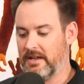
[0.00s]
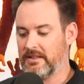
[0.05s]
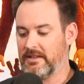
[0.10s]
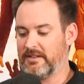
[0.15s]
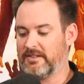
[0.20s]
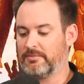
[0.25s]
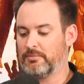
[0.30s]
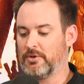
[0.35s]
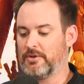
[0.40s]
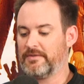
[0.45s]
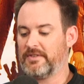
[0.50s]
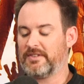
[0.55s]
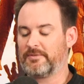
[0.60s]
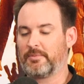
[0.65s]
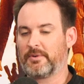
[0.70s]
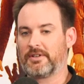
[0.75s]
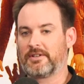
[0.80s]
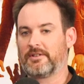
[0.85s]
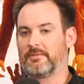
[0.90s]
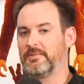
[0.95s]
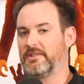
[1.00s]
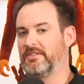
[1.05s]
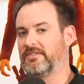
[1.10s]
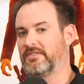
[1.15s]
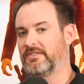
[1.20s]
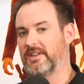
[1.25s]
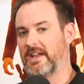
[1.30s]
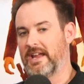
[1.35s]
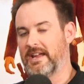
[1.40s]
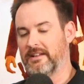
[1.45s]
these movies, but it could be
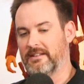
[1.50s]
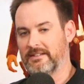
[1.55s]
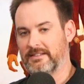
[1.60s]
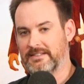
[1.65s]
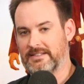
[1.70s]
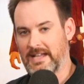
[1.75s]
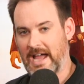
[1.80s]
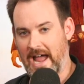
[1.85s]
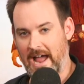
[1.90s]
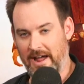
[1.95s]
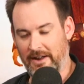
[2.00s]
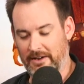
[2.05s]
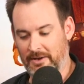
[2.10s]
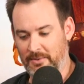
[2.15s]
scaled down.